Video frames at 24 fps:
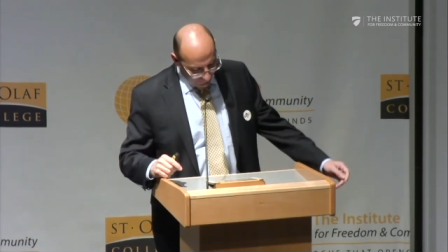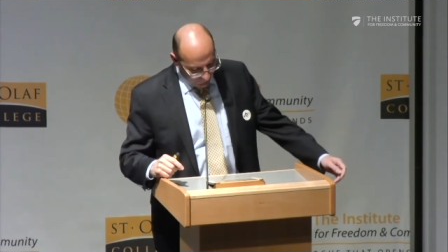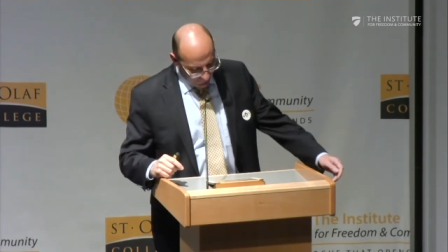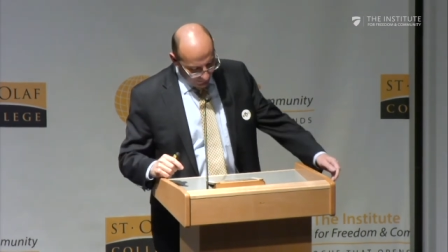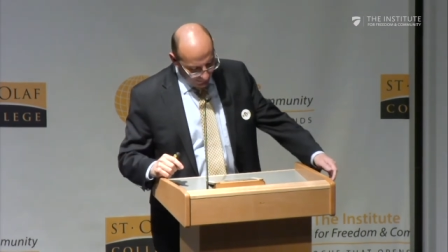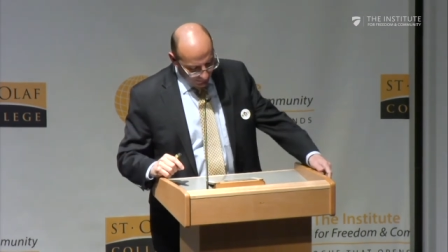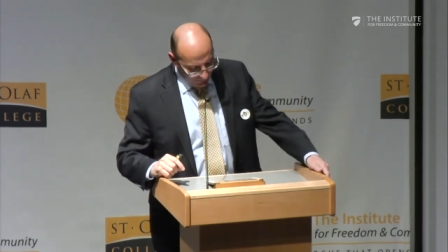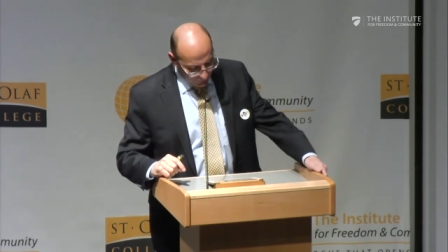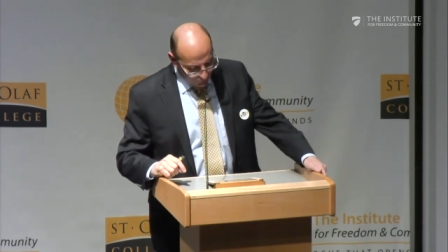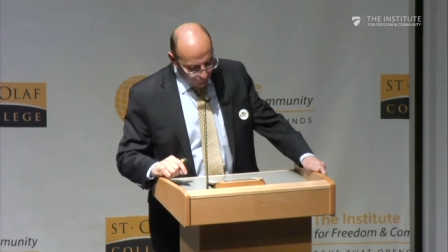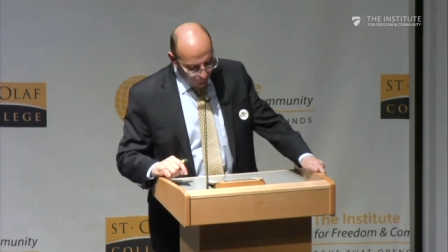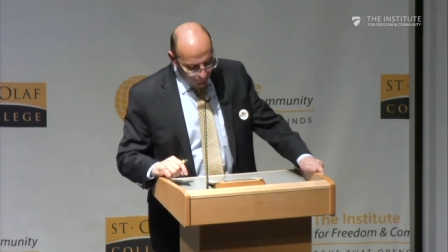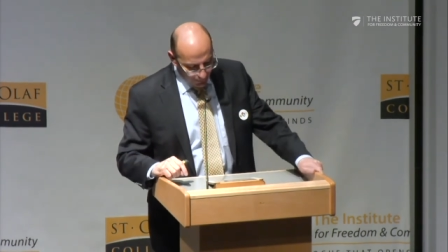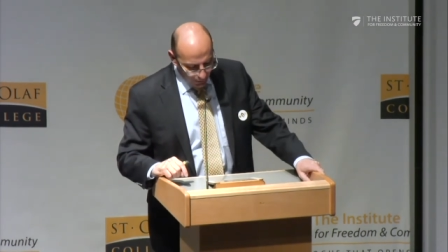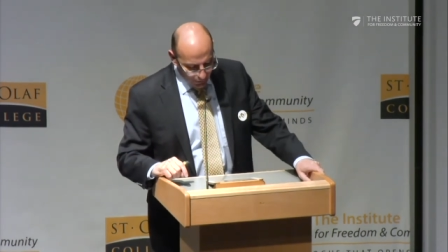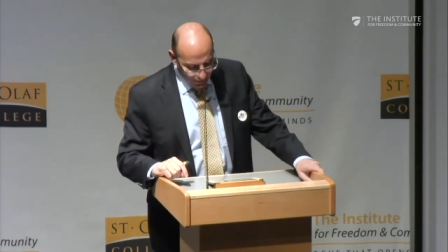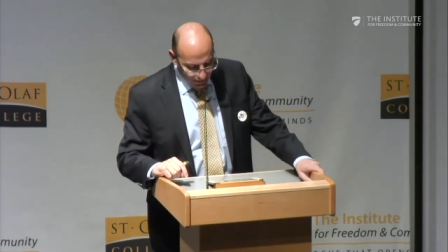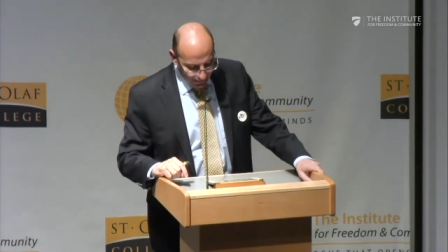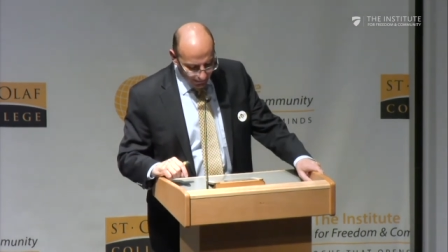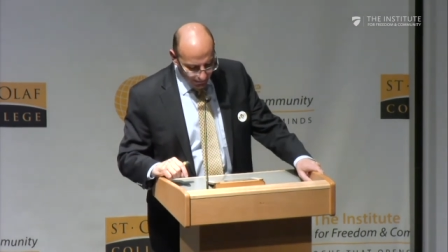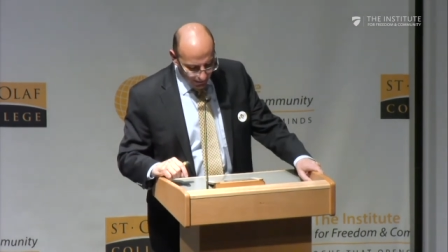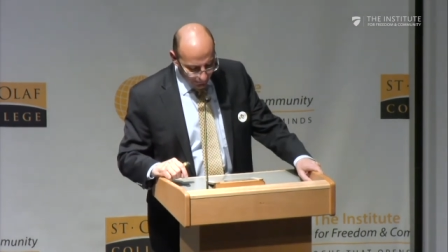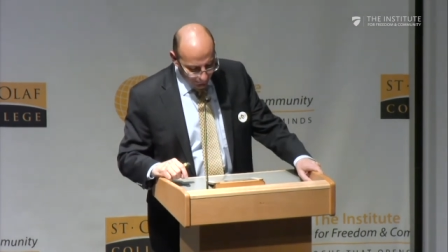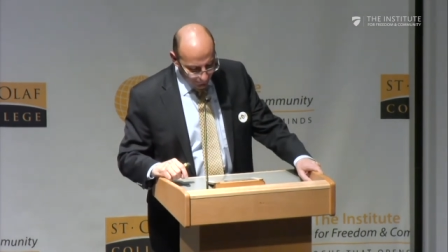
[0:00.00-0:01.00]
in
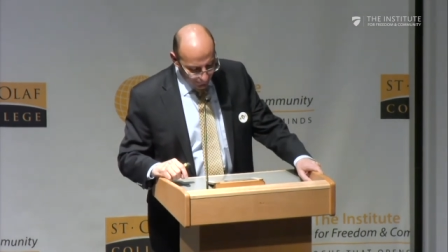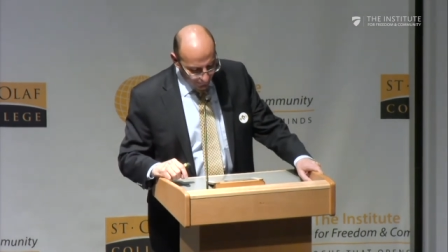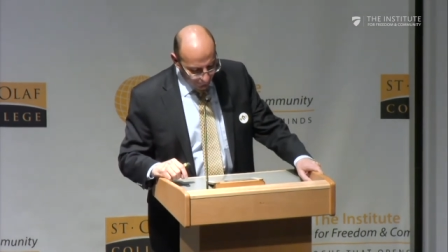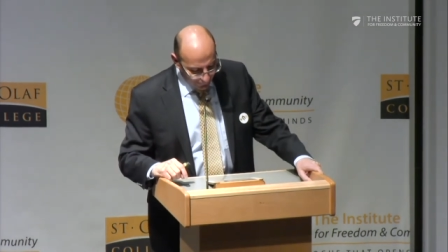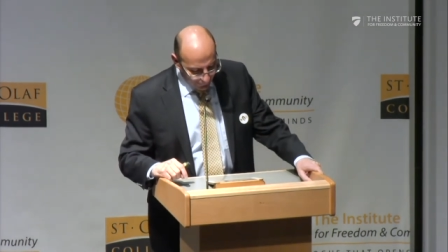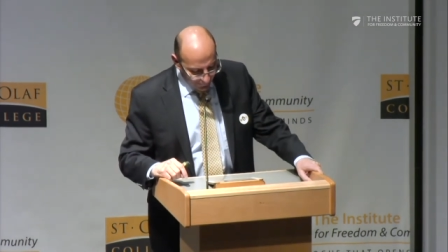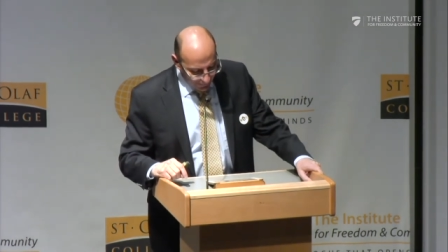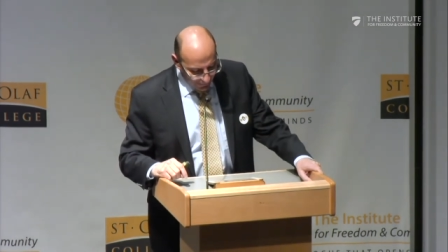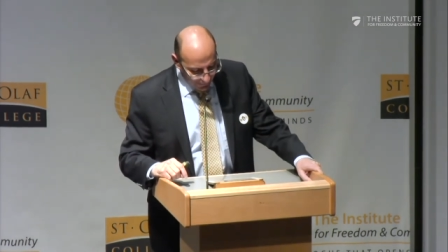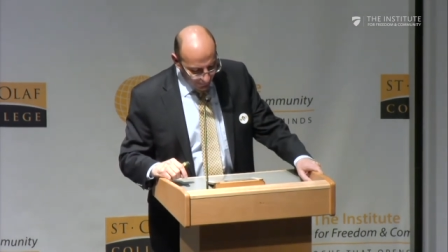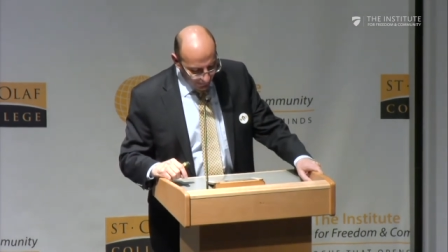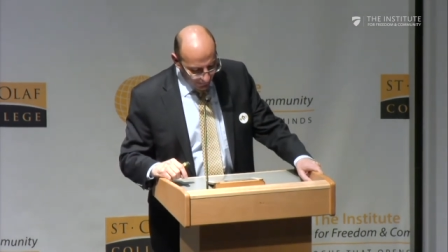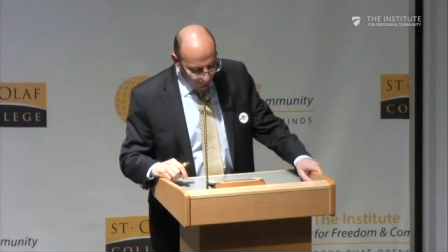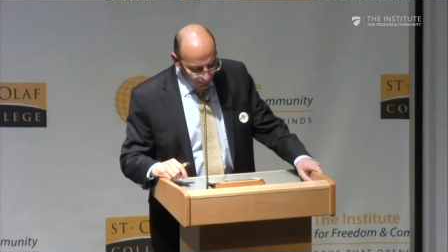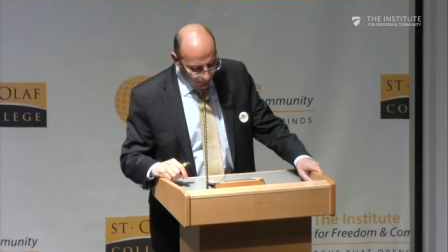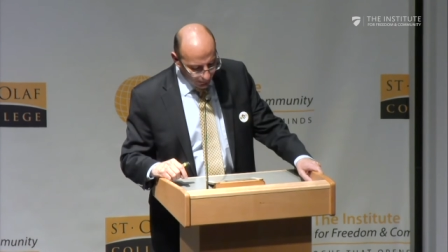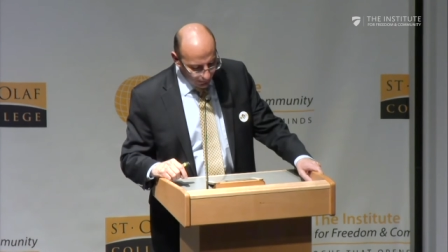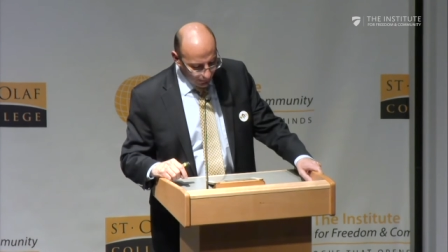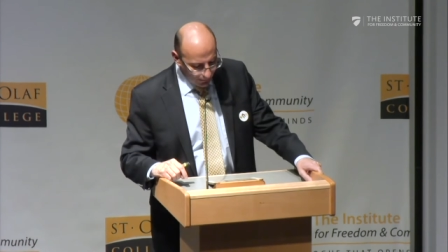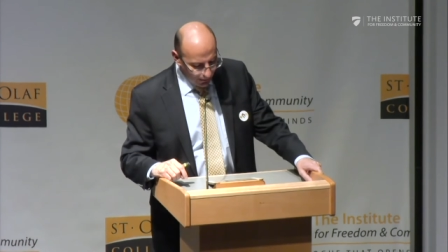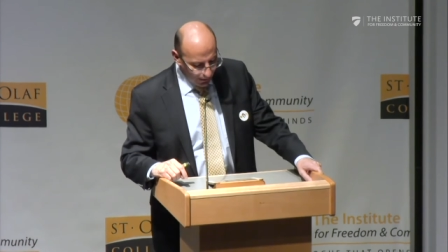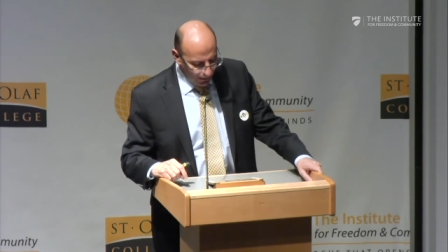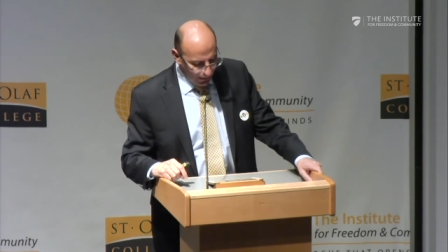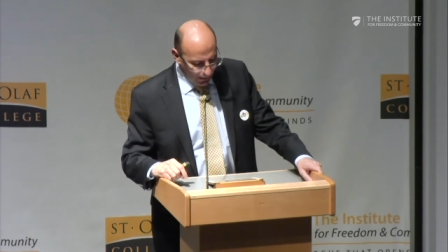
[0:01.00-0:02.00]
2015,
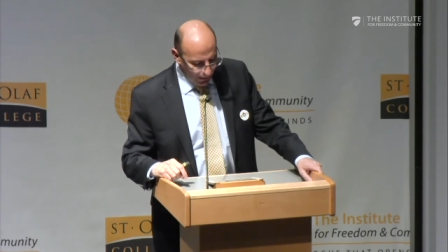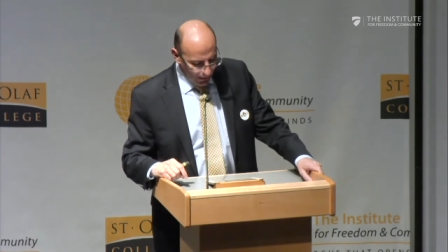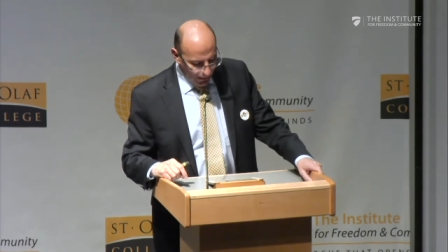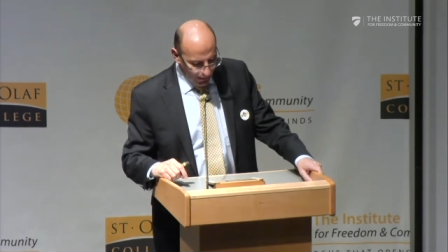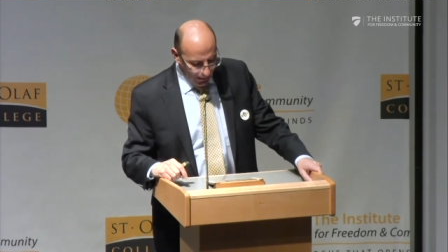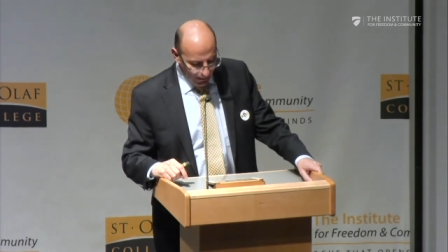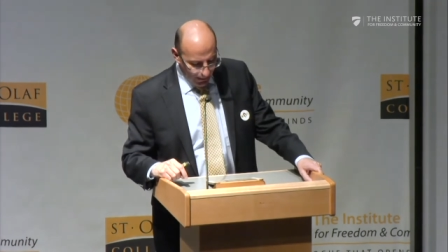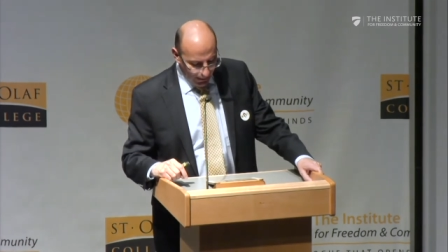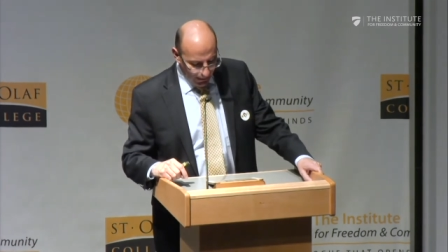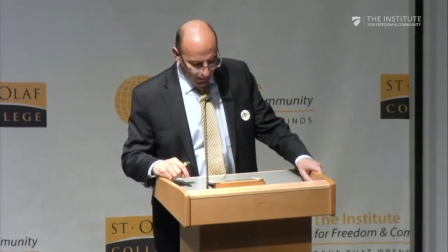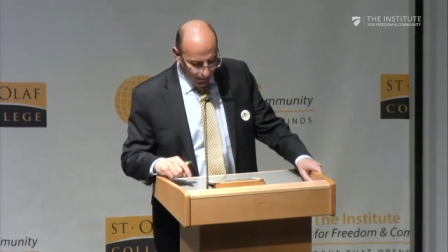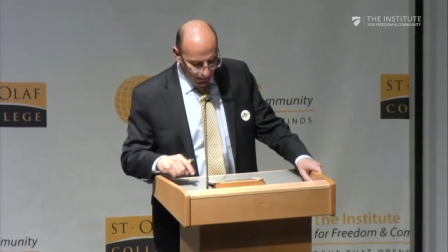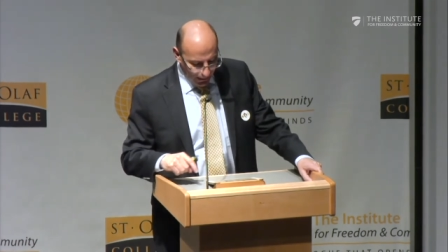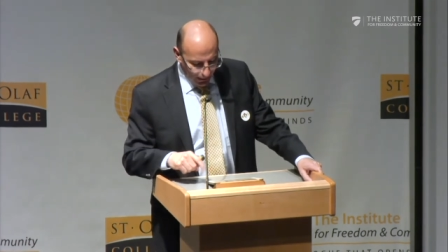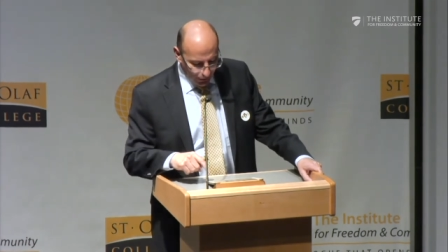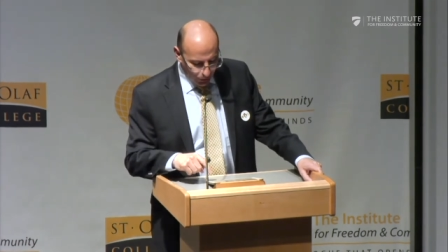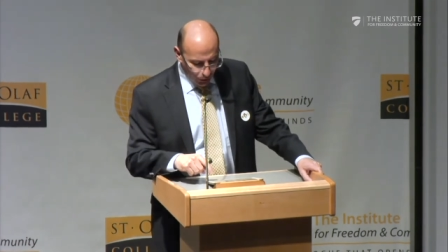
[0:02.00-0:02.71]
uh,